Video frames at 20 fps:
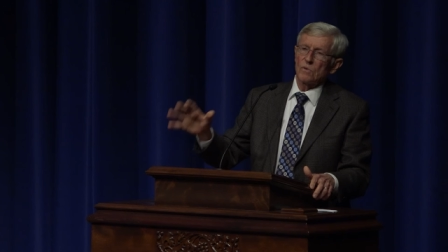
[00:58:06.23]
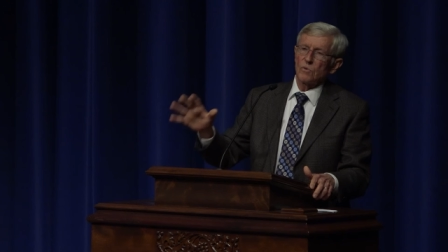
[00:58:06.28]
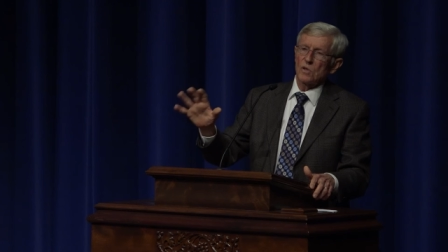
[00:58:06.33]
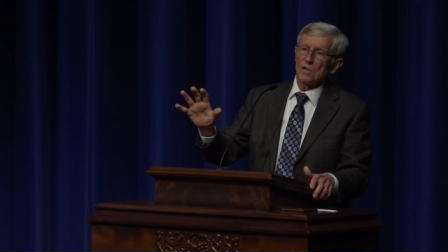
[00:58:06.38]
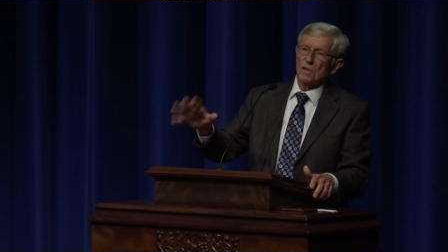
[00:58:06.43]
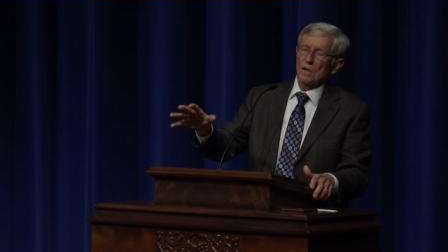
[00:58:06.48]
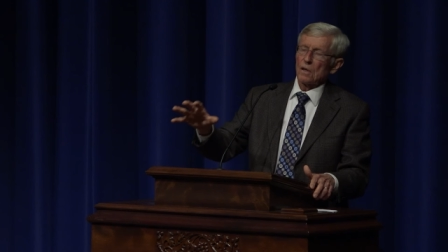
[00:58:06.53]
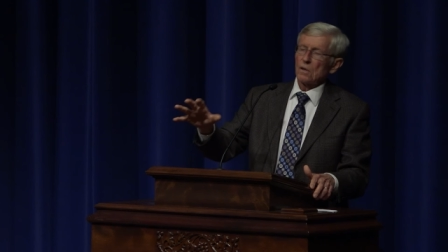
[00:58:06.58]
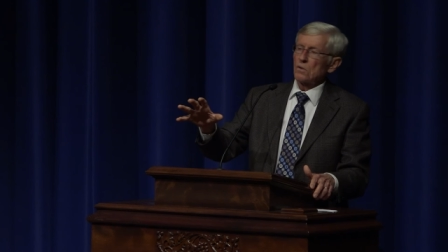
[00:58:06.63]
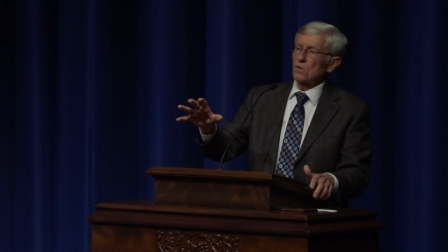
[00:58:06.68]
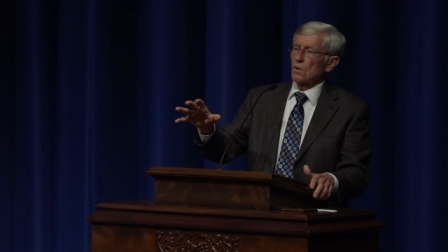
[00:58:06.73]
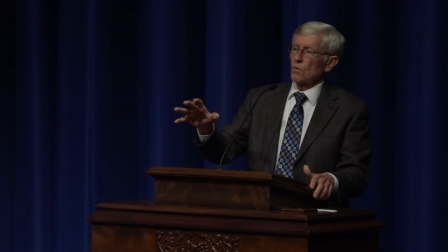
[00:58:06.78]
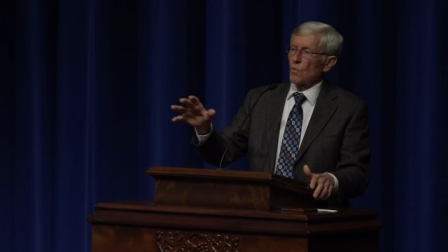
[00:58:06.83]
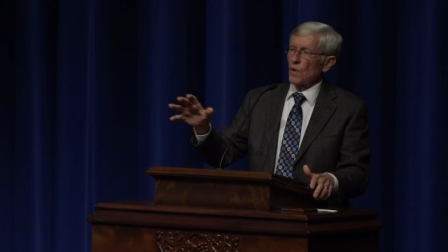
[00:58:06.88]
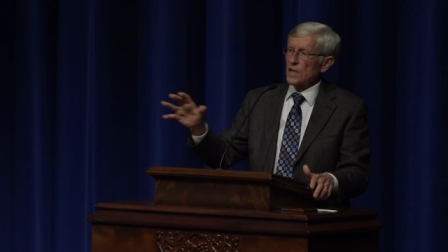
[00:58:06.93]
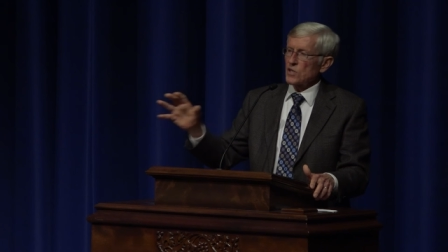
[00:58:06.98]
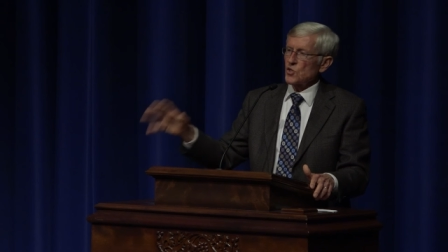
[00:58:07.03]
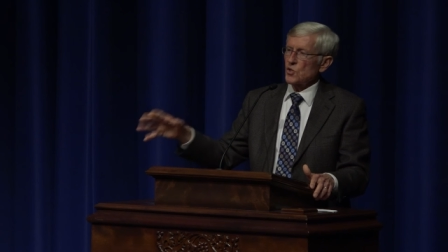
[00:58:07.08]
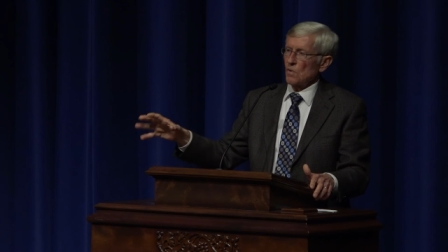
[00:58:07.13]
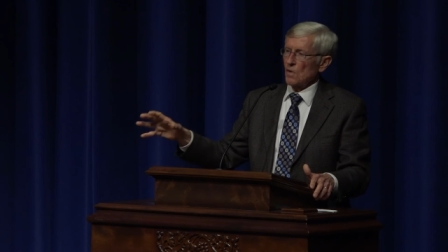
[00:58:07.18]
where the local
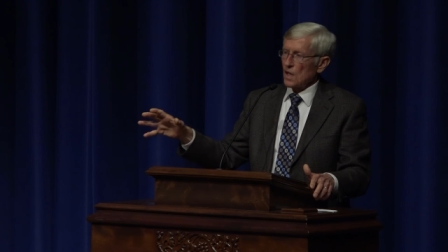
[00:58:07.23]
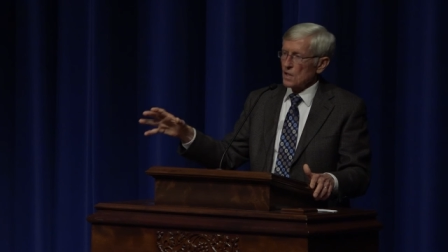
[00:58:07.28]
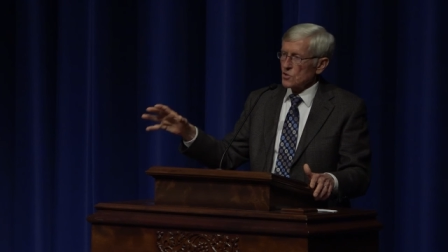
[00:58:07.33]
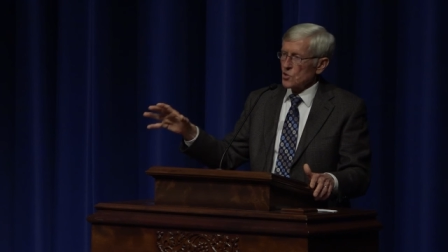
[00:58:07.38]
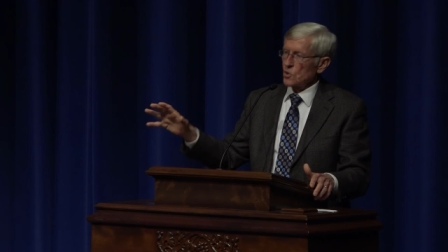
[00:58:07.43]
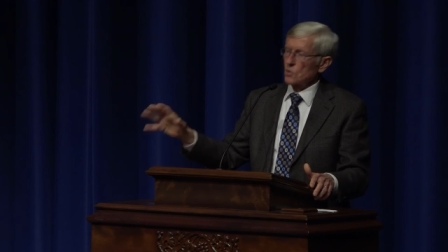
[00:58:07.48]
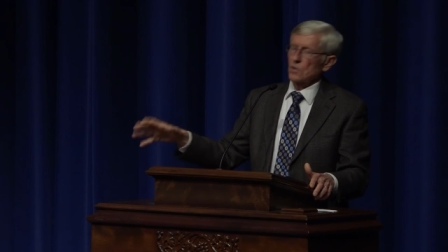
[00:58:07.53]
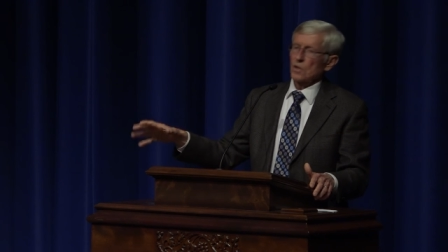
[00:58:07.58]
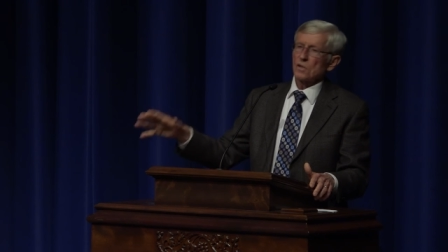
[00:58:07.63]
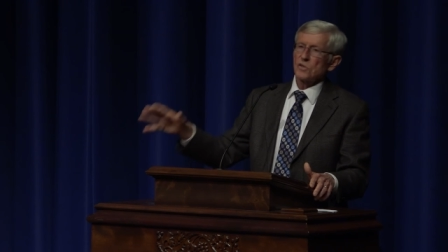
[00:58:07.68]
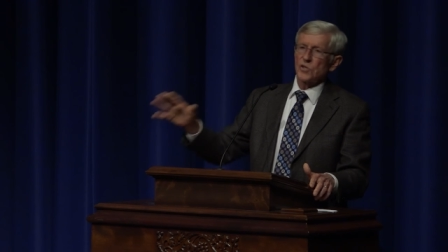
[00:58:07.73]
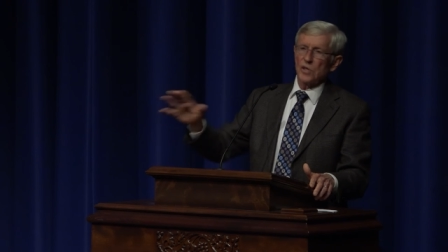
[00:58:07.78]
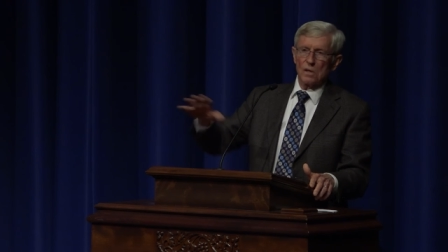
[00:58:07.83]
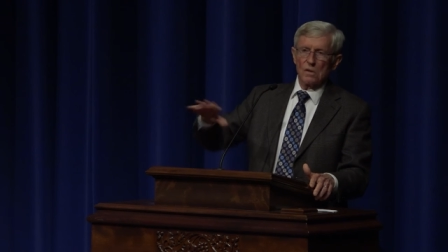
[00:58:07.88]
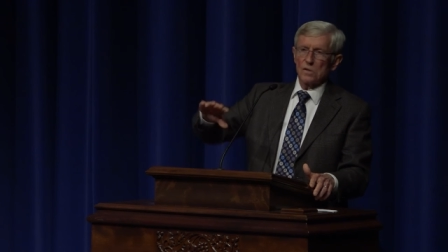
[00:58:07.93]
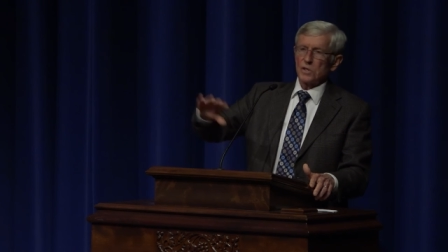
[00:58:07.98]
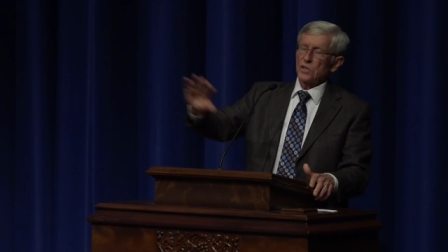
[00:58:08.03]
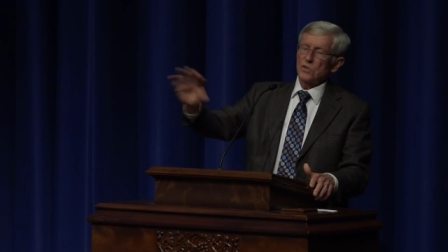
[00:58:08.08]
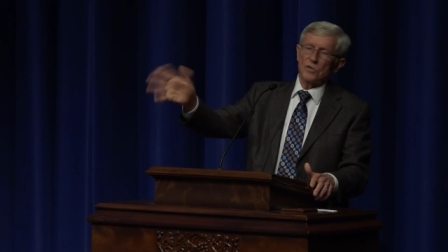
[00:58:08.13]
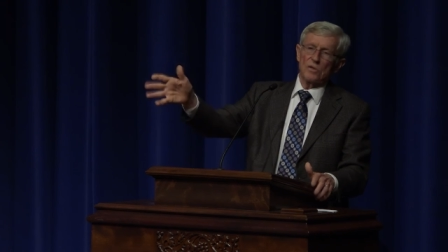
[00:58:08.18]
restaurateurs that
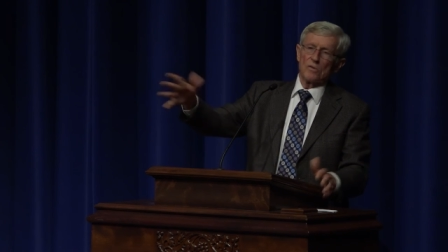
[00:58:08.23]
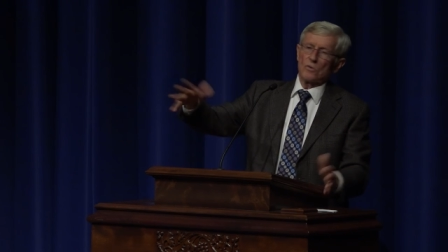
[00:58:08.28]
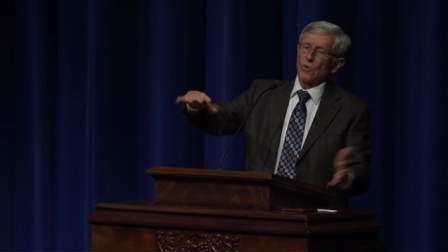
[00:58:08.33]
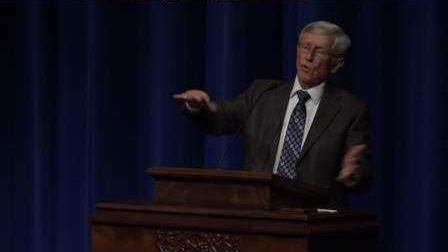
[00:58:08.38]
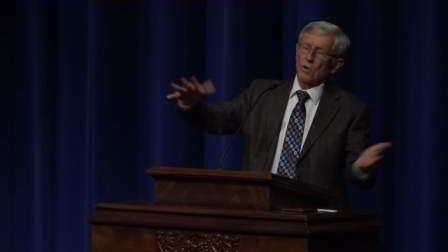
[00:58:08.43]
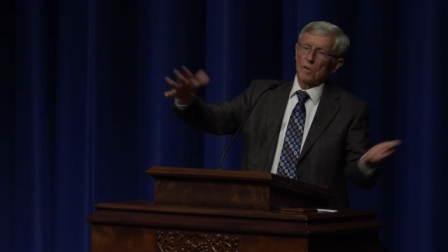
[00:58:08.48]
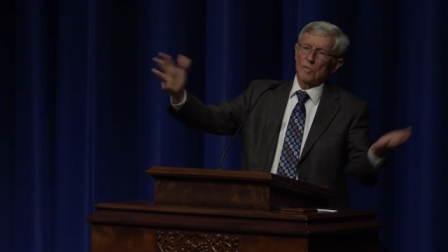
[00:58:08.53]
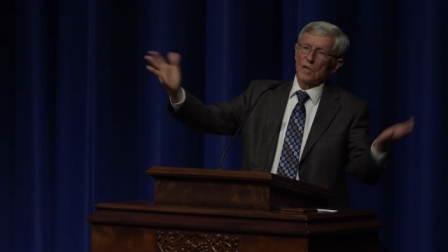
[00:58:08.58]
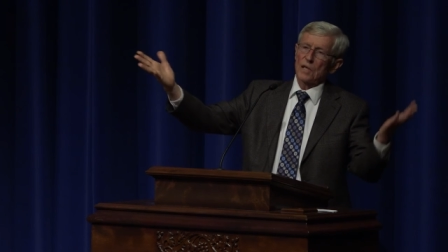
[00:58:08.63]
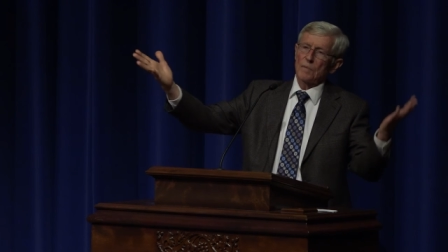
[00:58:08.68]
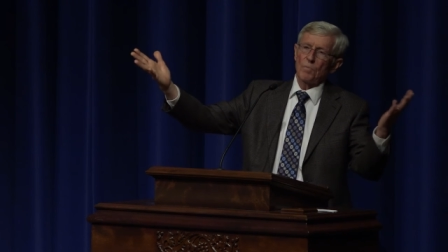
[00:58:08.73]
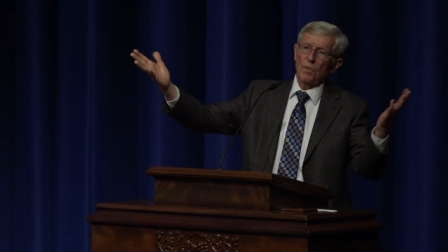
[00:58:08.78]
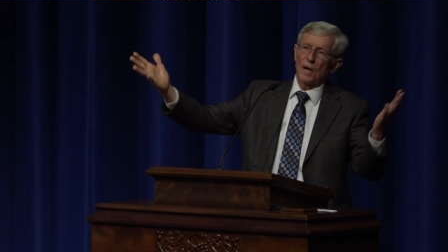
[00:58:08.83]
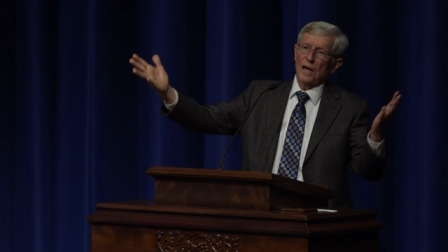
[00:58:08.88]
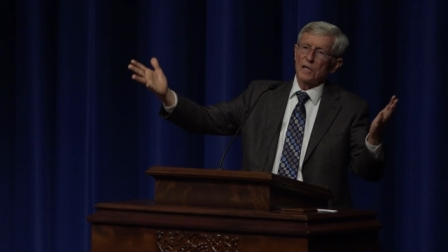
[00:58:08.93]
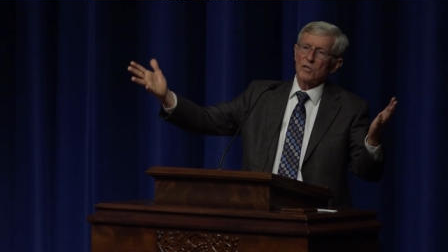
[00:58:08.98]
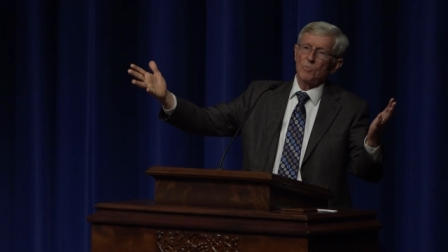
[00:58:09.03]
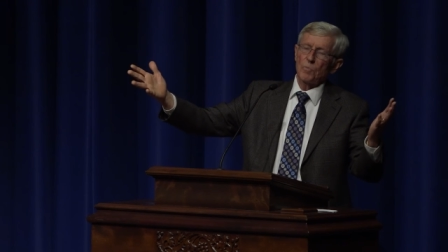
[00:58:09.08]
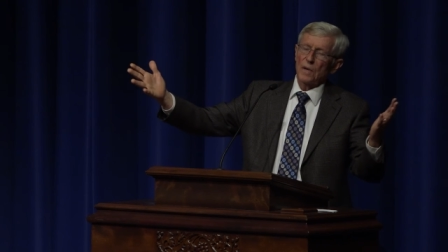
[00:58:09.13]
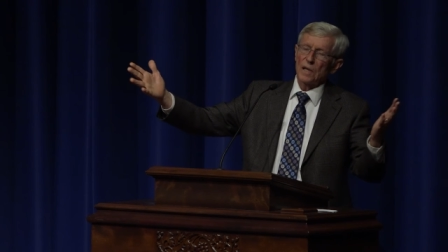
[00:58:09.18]
are just normally priced